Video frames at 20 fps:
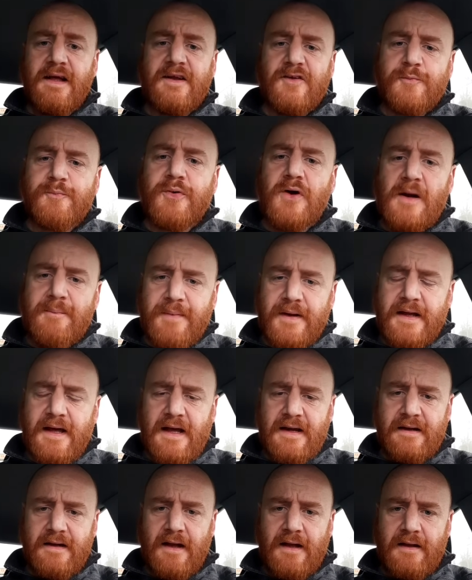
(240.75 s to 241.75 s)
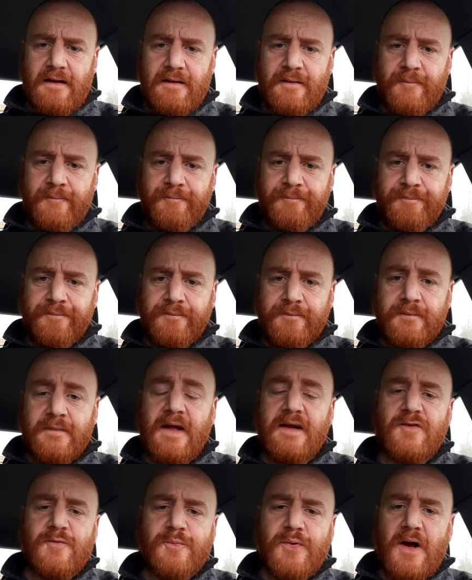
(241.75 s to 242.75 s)
That is propaganda.
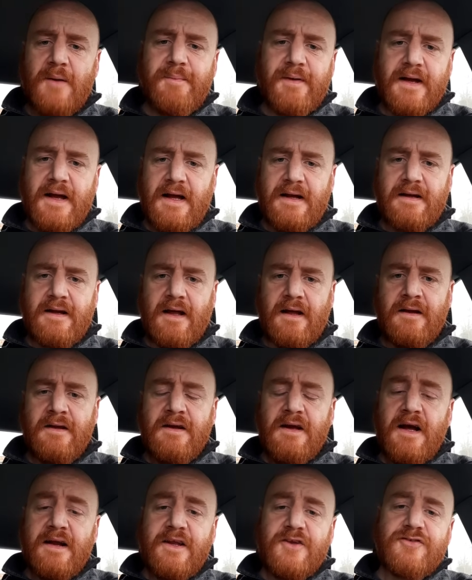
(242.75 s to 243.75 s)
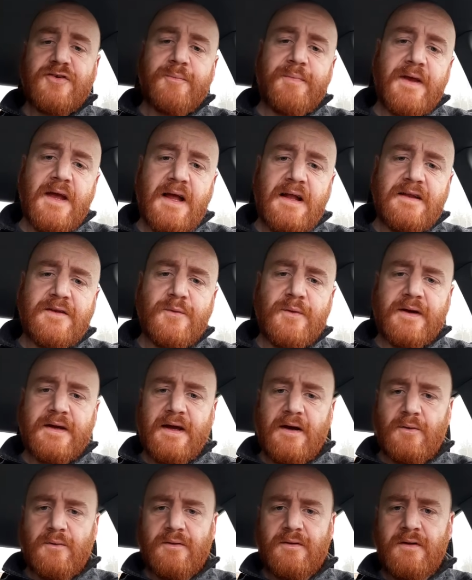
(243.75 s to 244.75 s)
And they should be held to
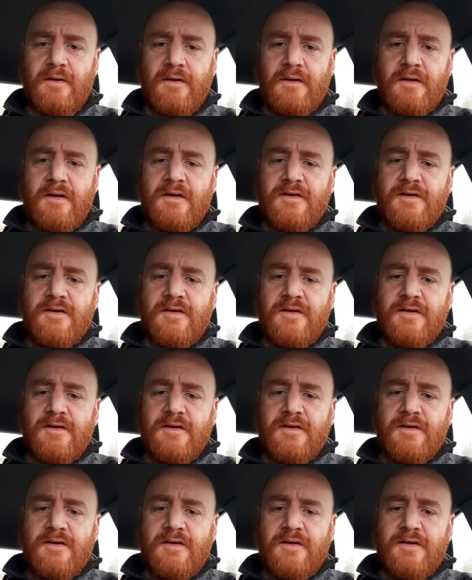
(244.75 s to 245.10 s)
account.